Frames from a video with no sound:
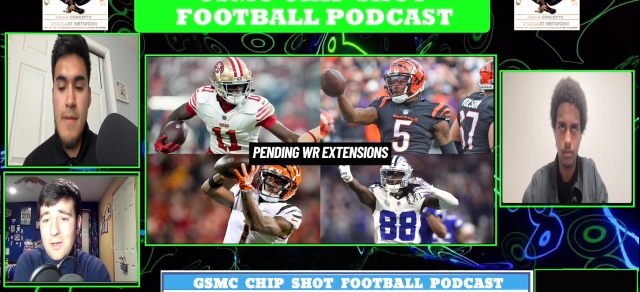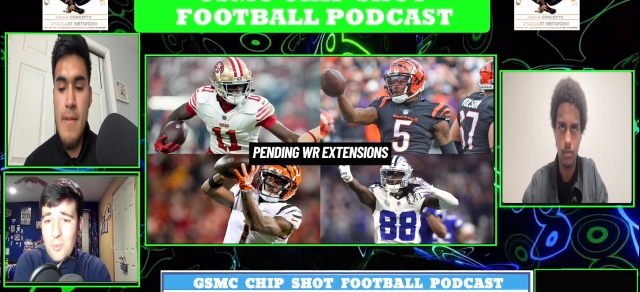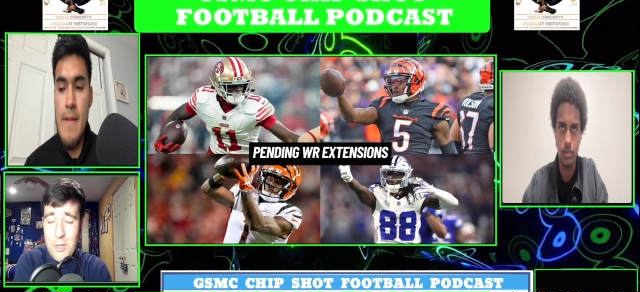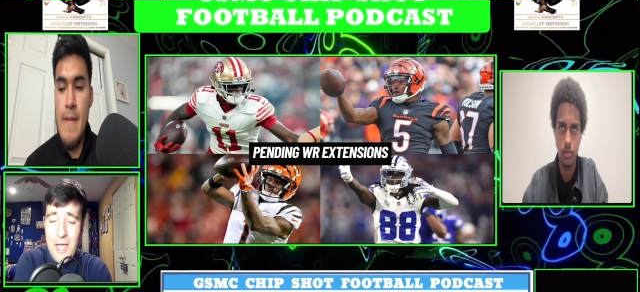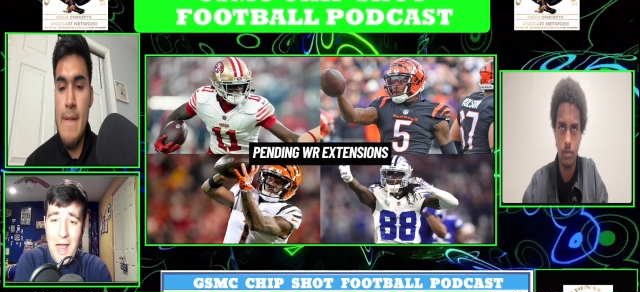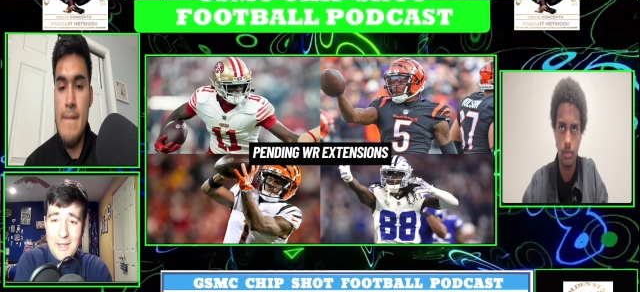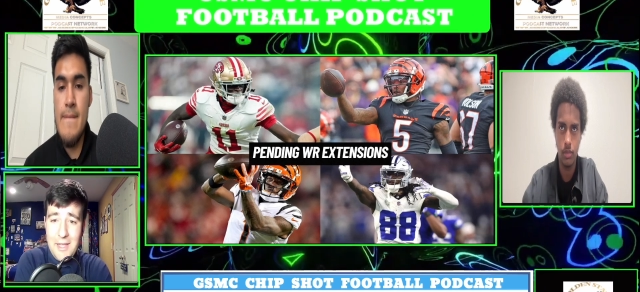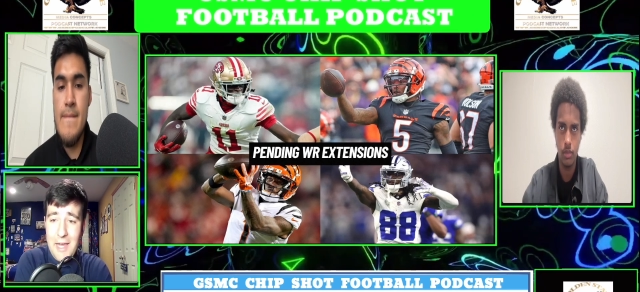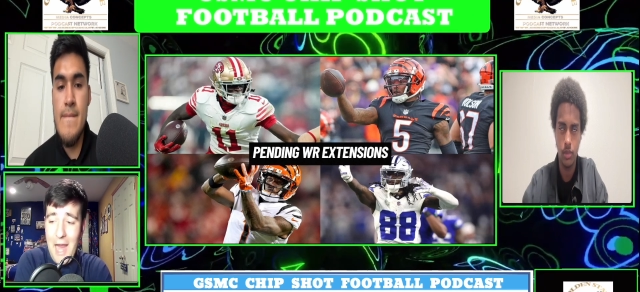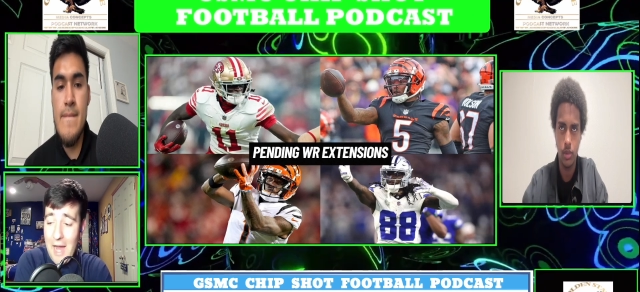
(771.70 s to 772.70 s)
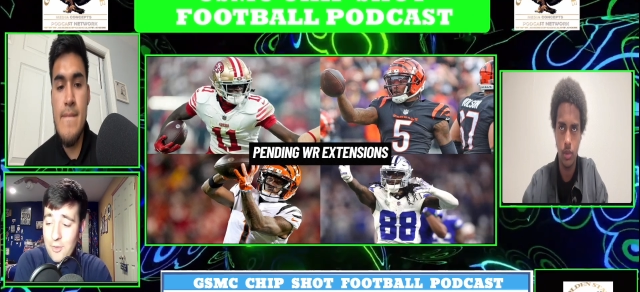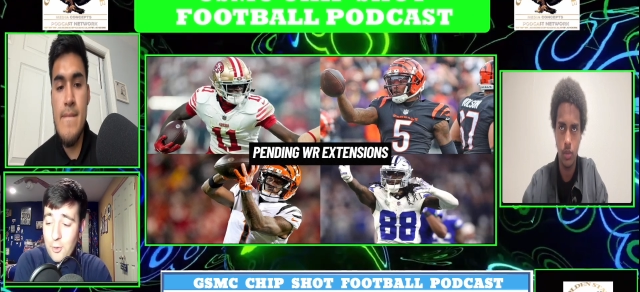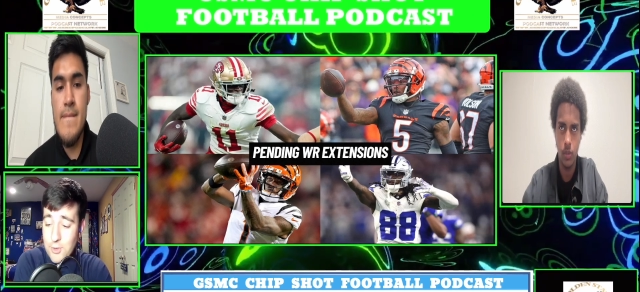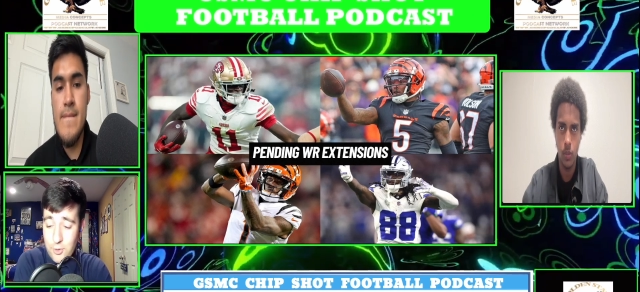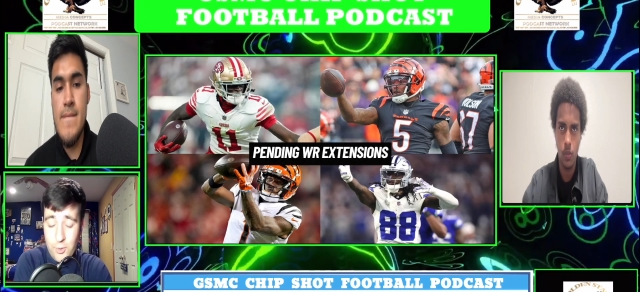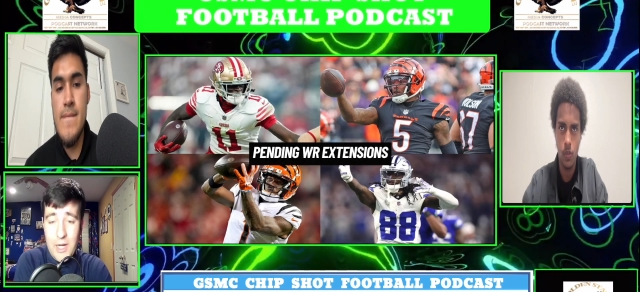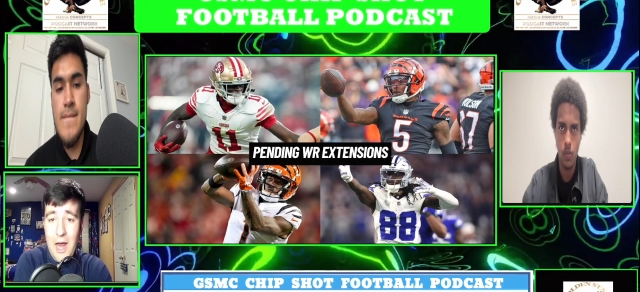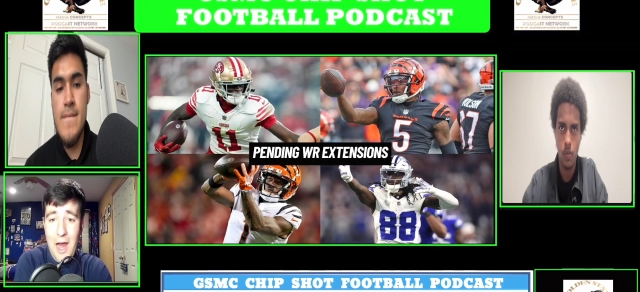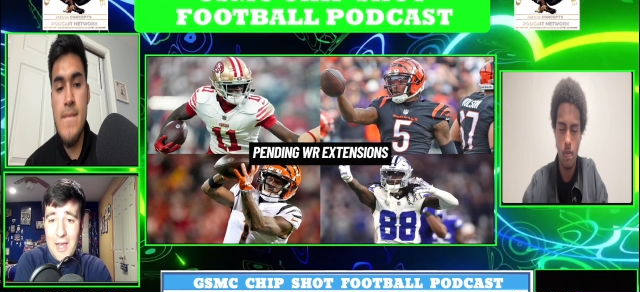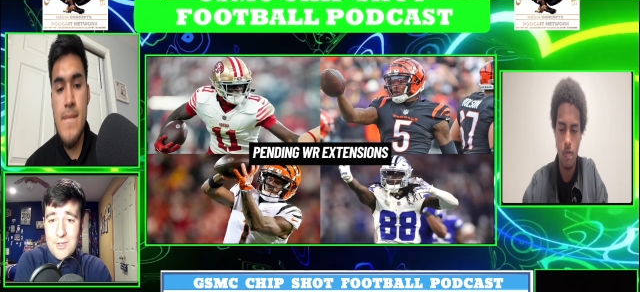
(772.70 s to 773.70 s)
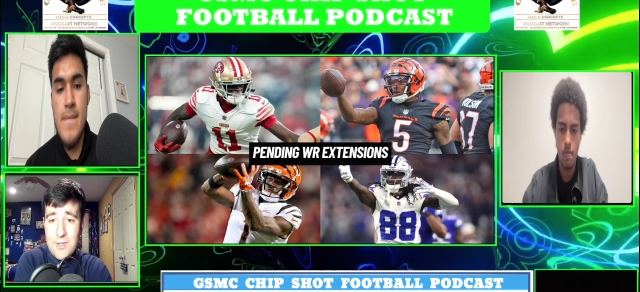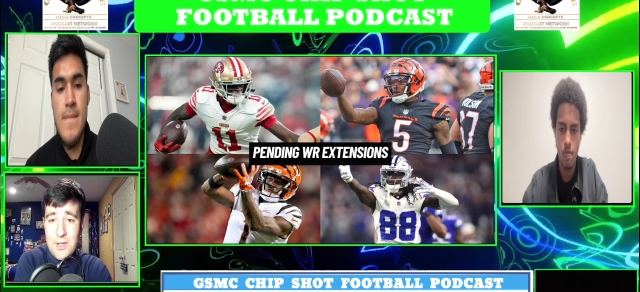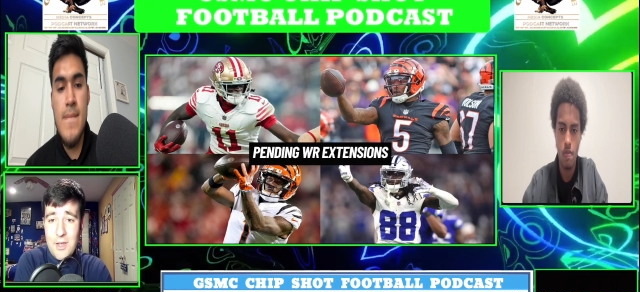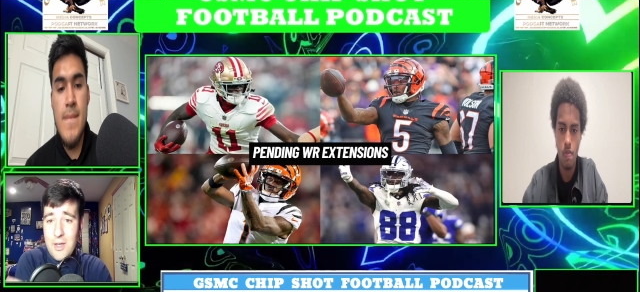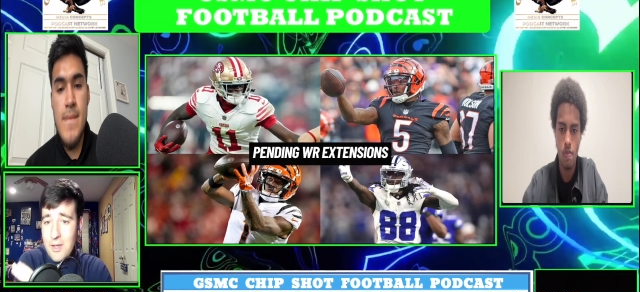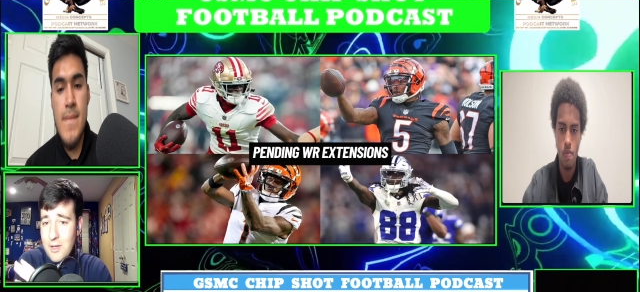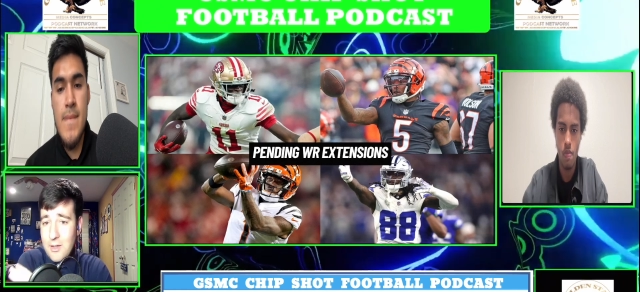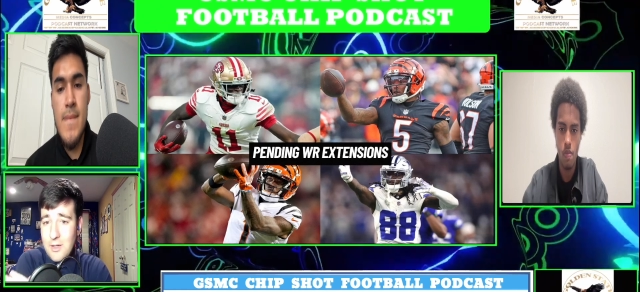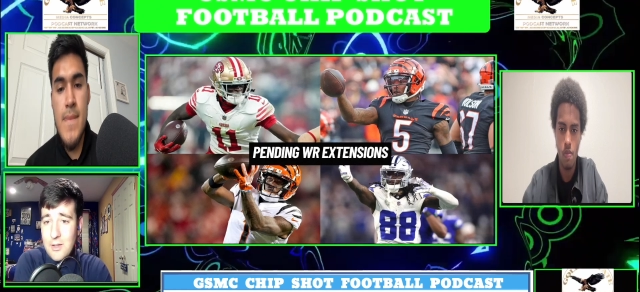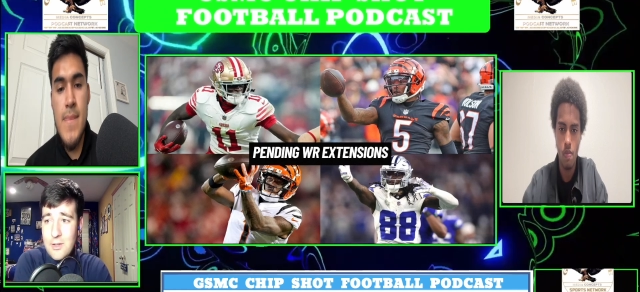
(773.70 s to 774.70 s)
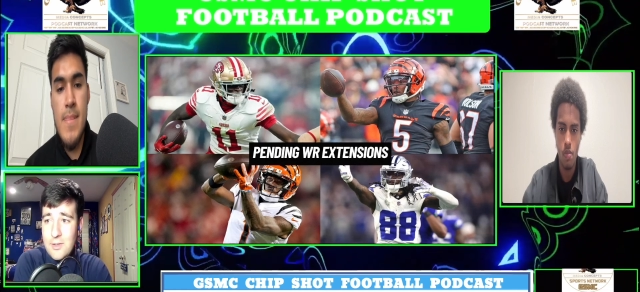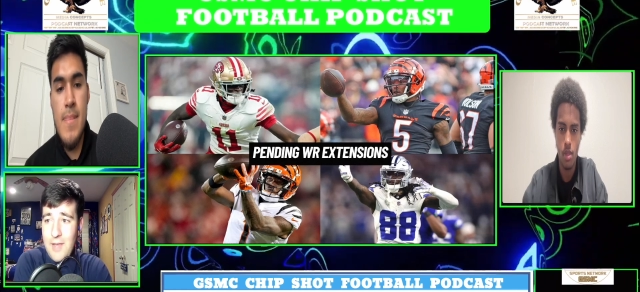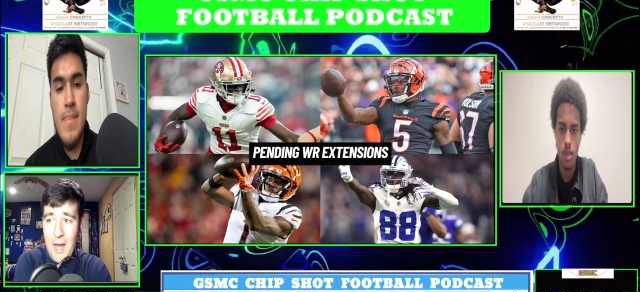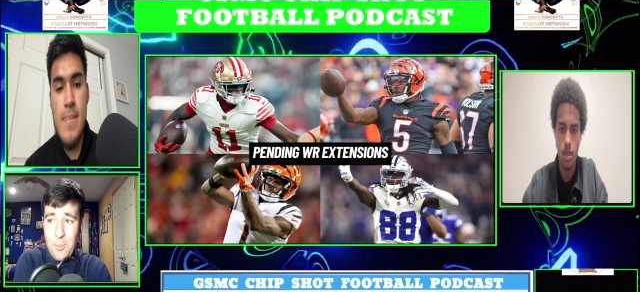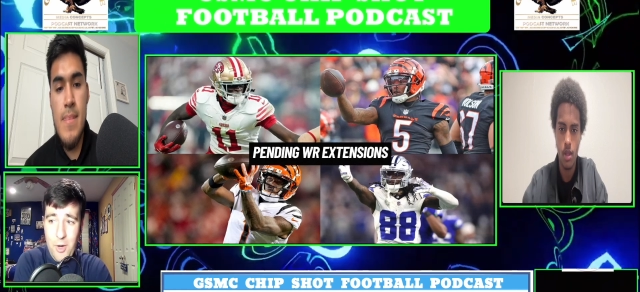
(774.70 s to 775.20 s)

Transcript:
Speaker 1: But yeah, I think out of those three guys, Dak